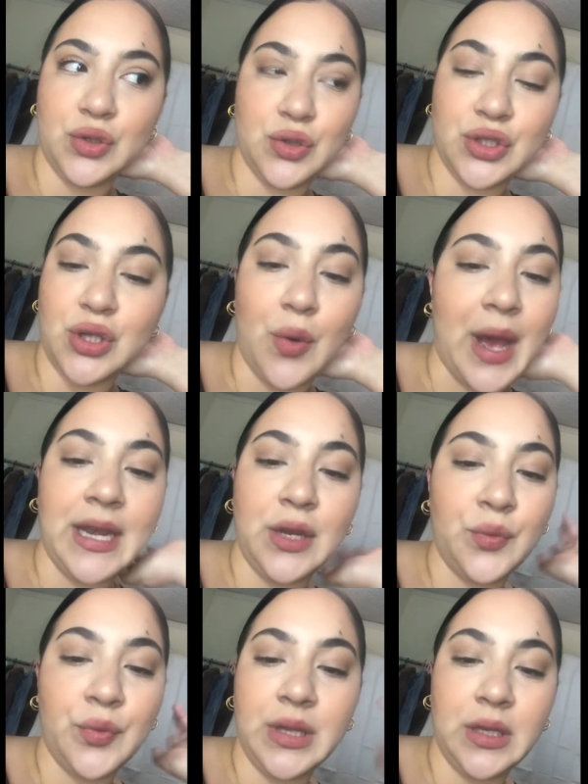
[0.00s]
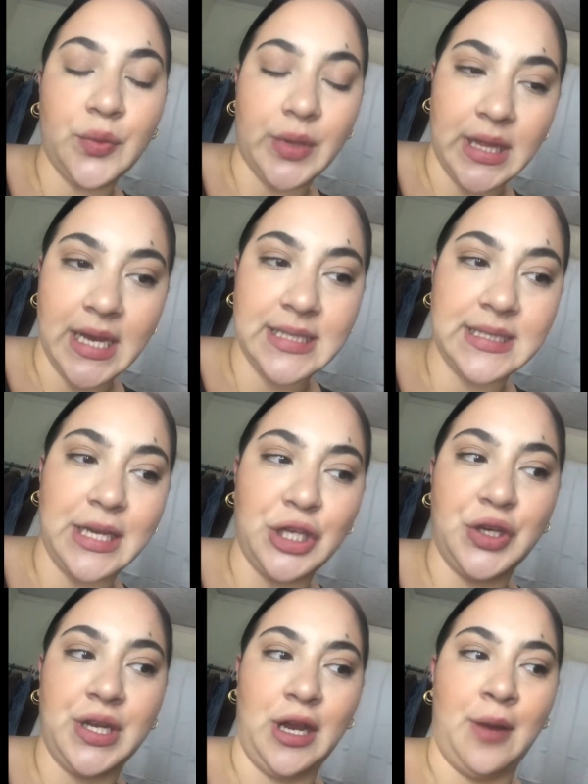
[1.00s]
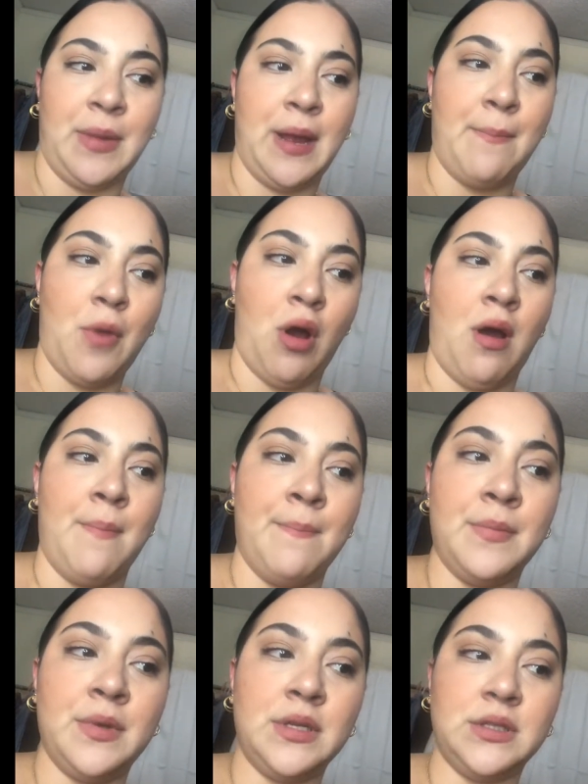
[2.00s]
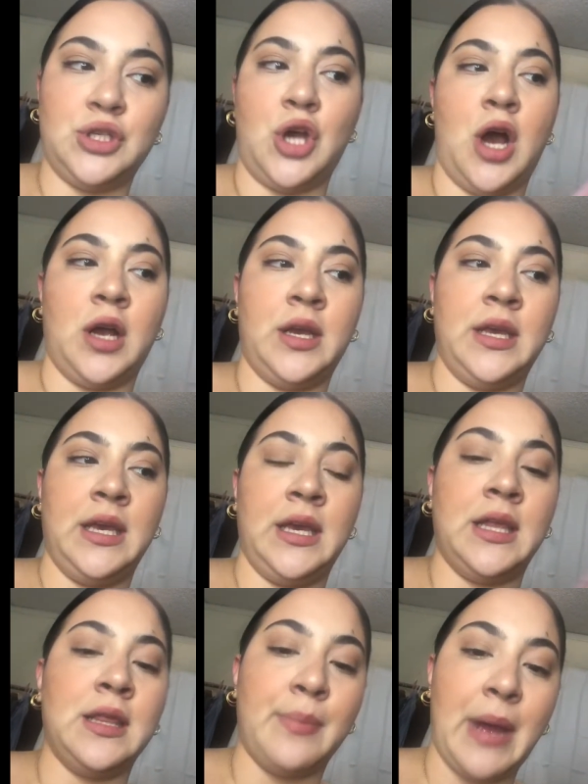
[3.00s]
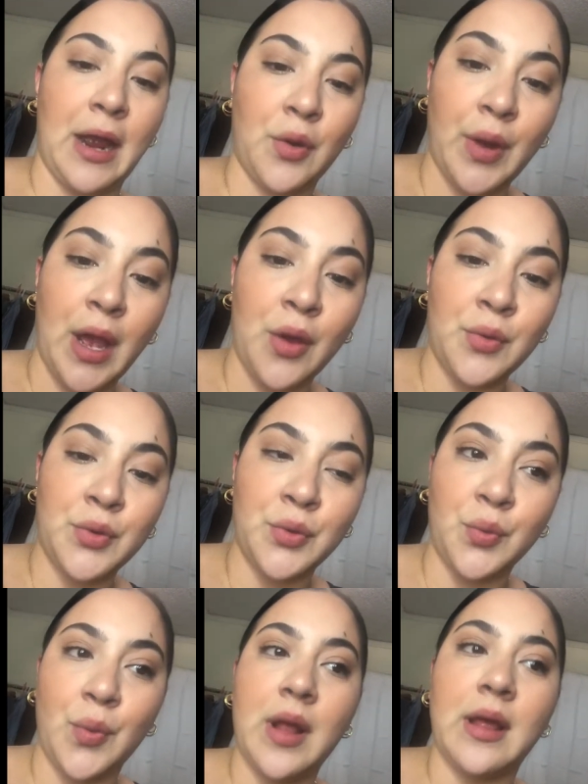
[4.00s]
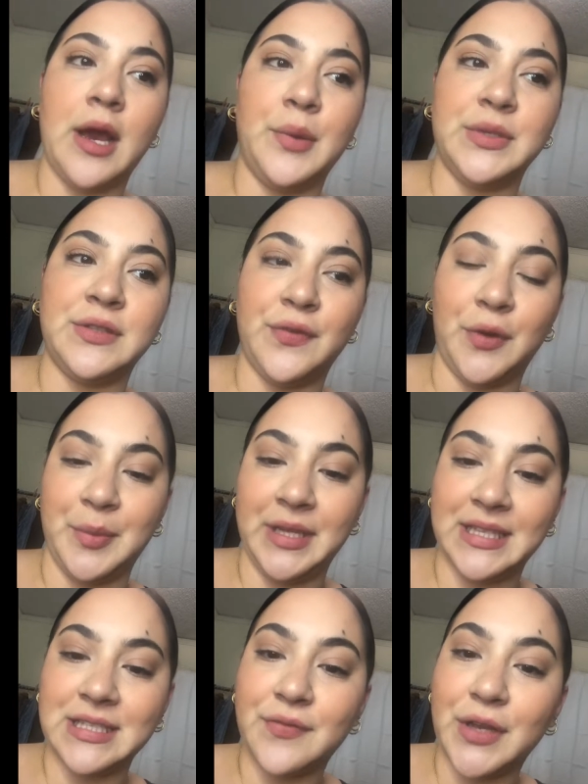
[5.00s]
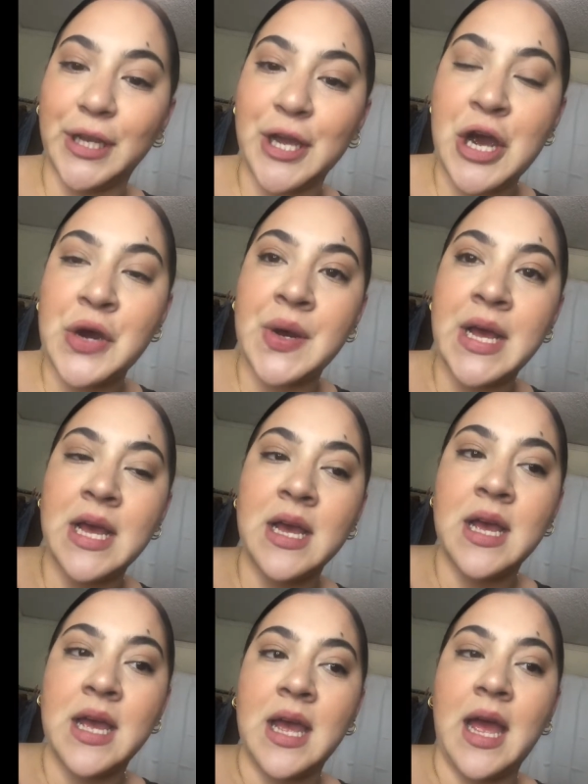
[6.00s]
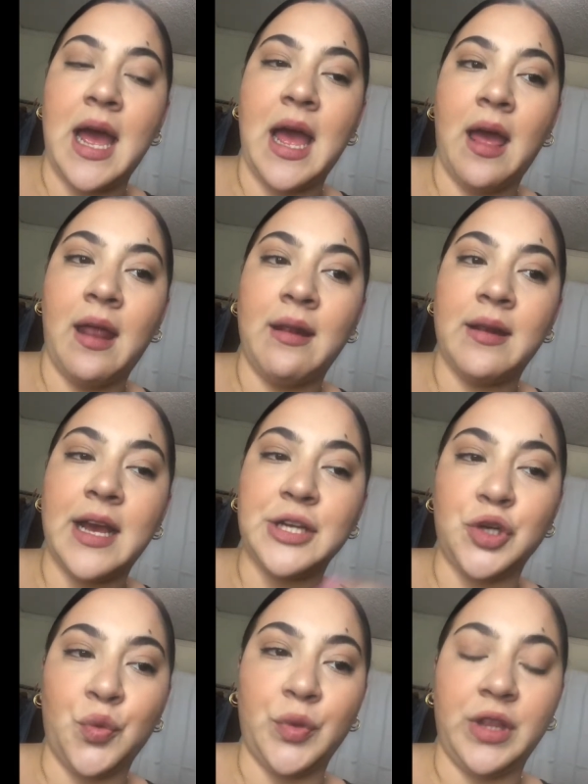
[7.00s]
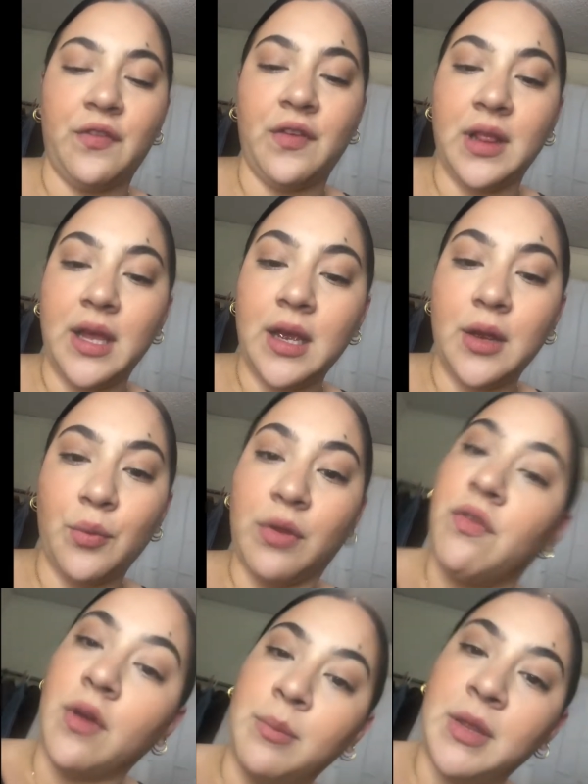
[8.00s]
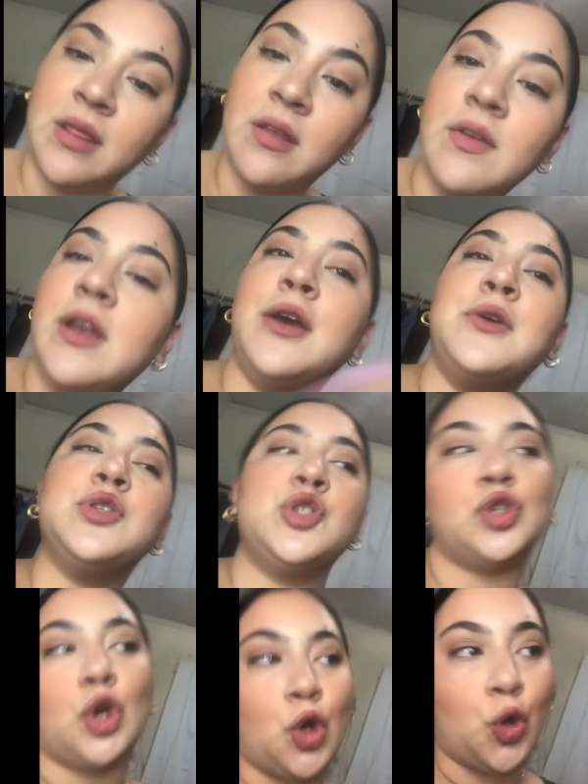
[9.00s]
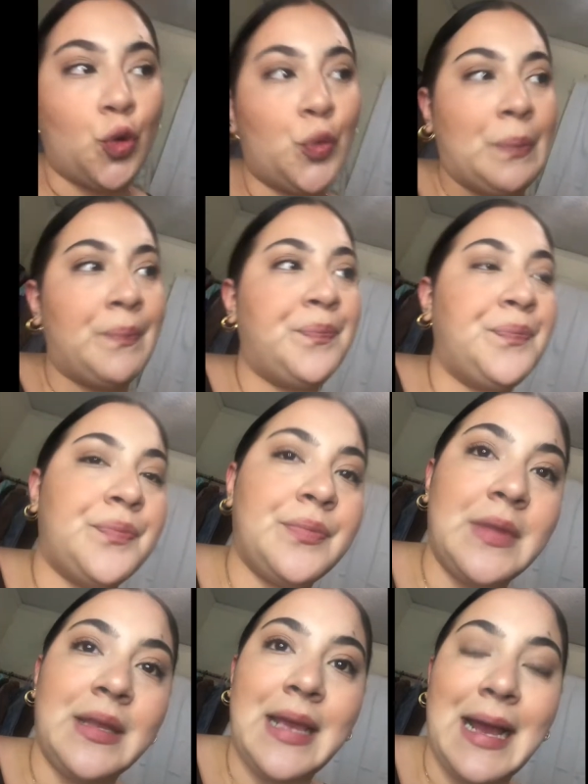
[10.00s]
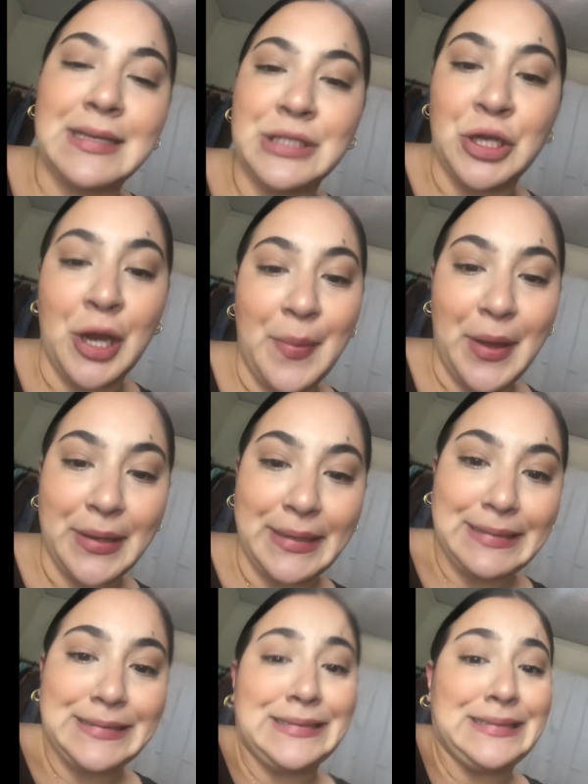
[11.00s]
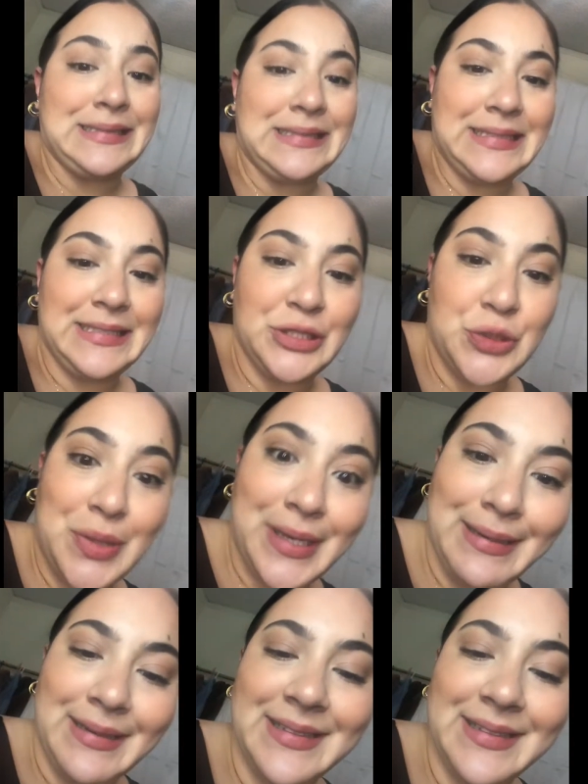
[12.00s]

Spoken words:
So I didn't really realize that you could hear my mom talking in the background while I was filming this video, and I don't really feel like refilming the video, so yeah, sorry about it. Enjoy.